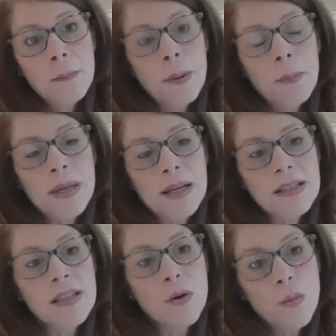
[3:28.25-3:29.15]
but
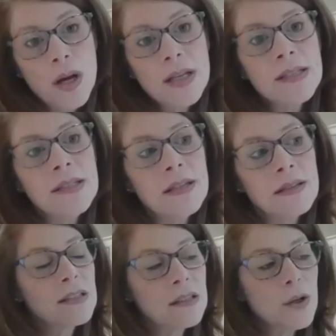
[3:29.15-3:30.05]
because there was
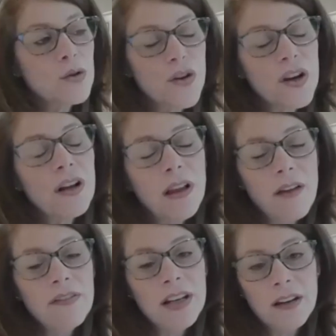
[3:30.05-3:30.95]
a slow trickle
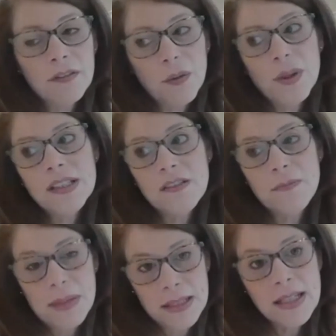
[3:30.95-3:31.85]
of an influence
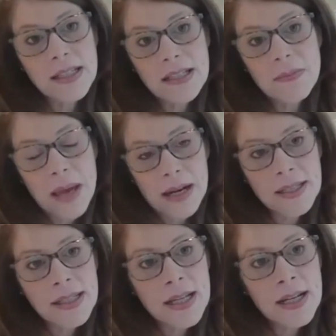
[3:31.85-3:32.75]
of business into
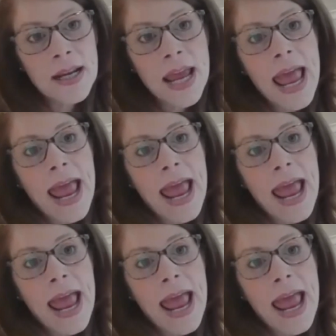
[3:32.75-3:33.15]
medicine.